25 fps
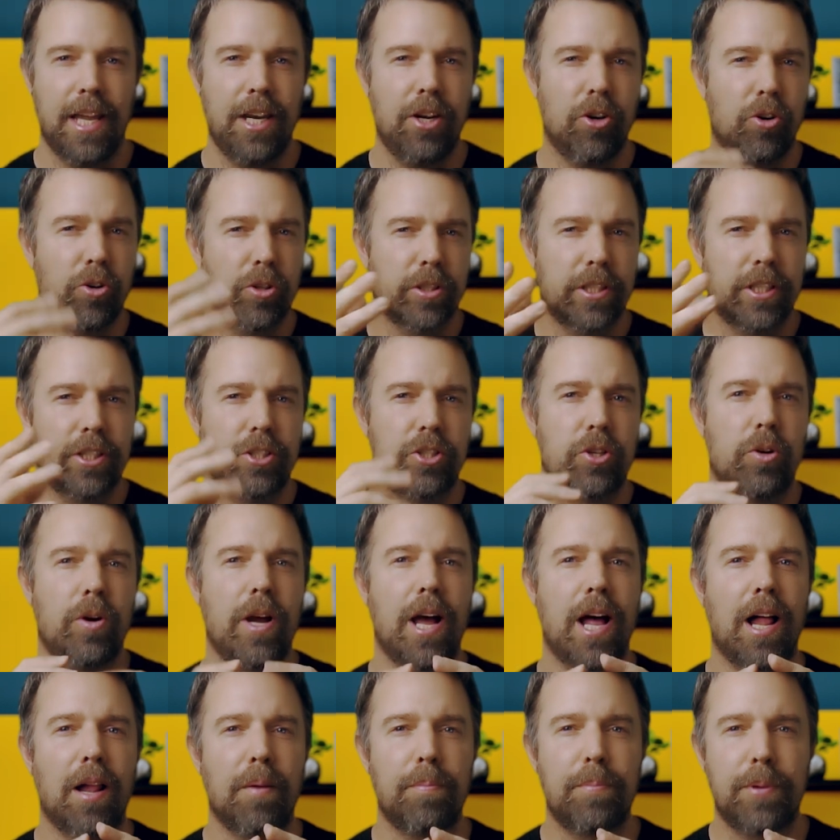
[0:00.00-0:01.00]
In order to
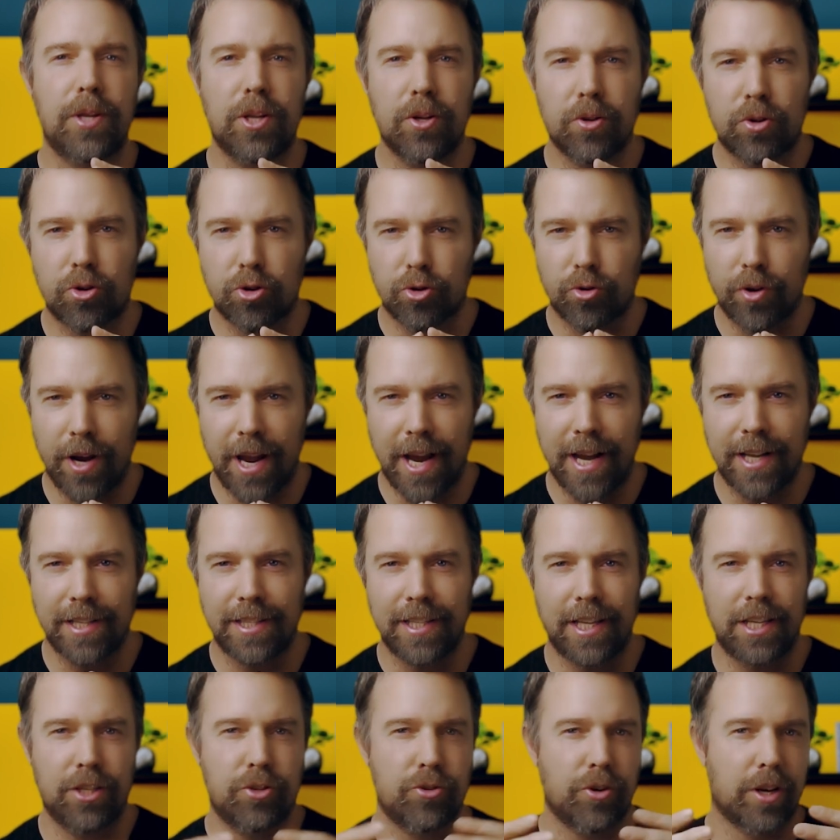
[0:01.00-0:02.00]
help you
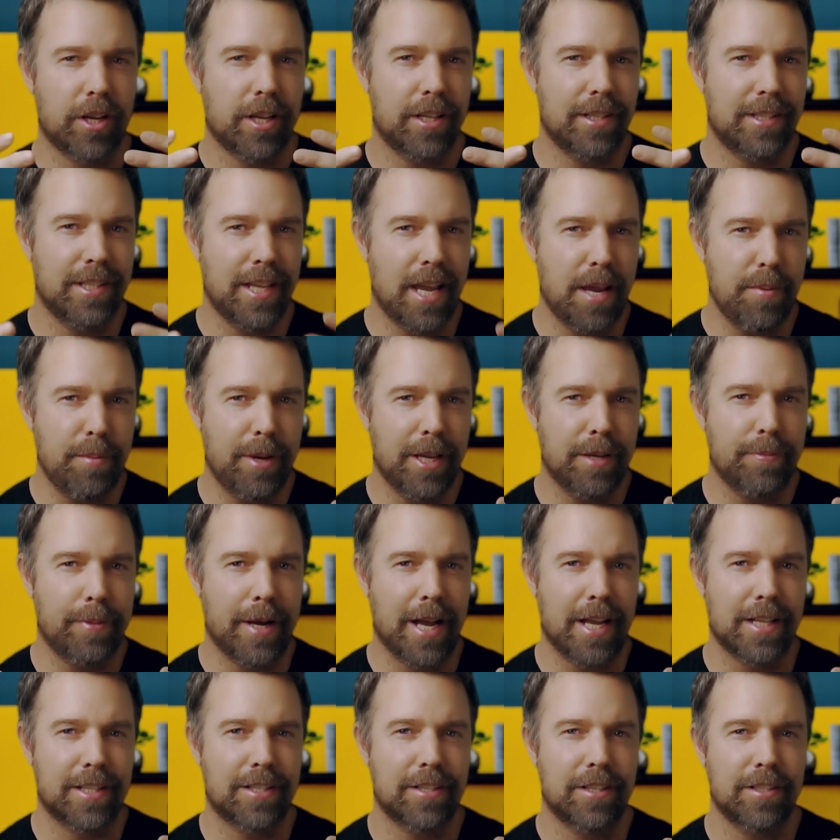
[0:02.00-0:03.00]
create intricate naming
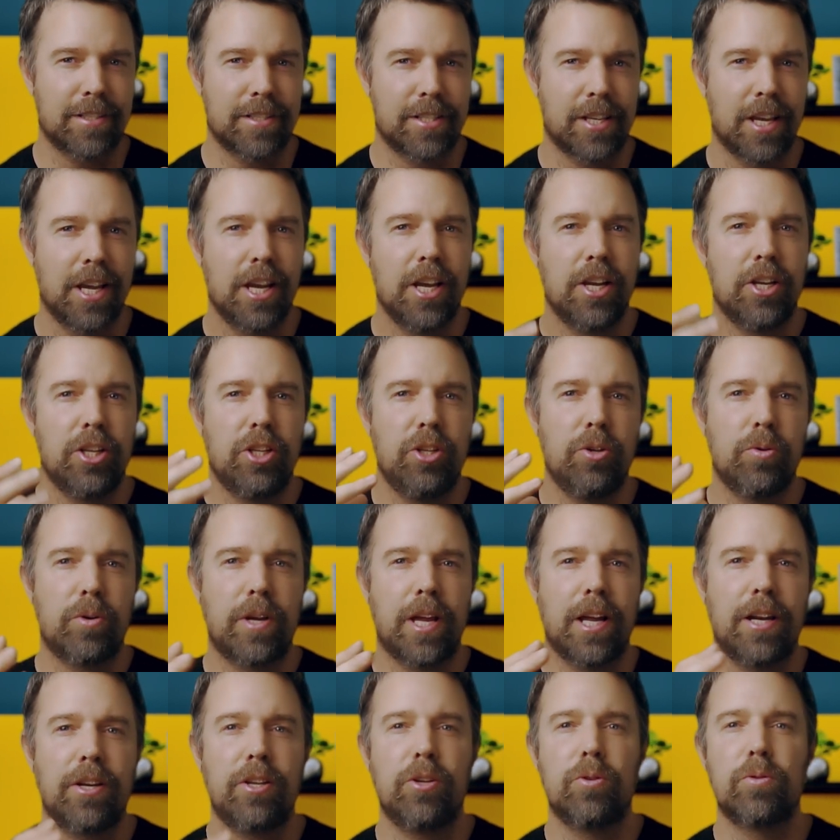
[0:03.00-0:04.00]
patterns, you
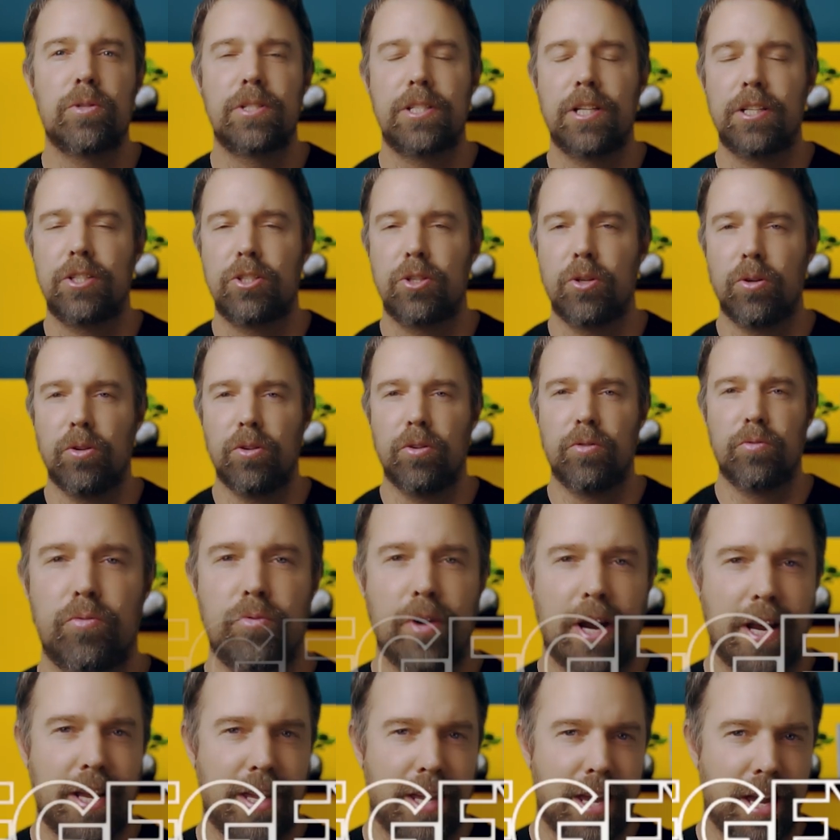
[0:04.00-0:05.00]
can use the tool
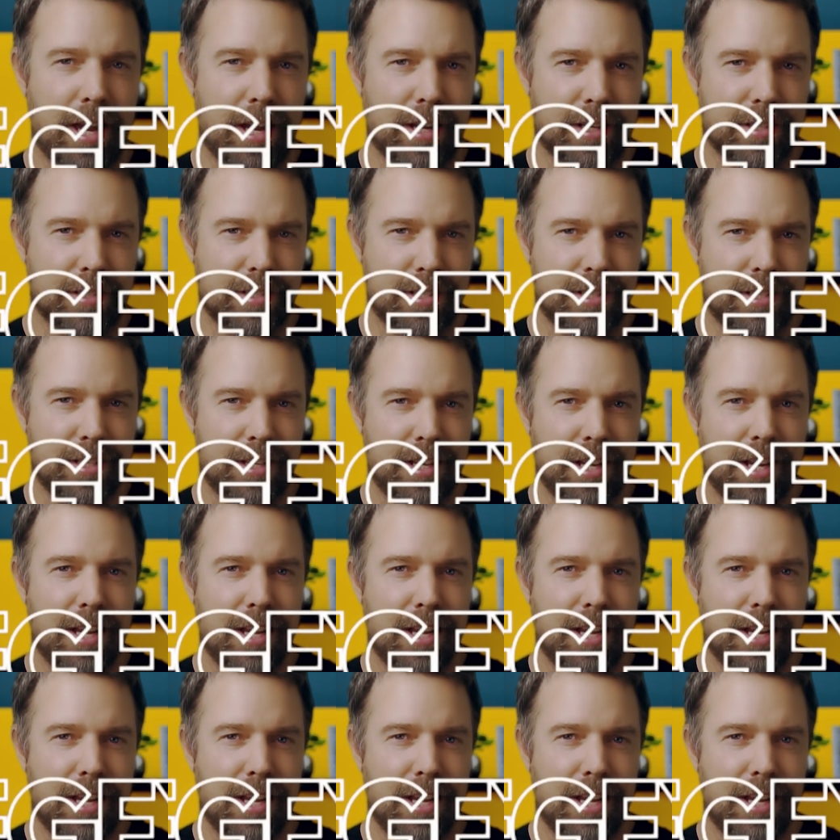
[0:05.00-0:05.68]
regex.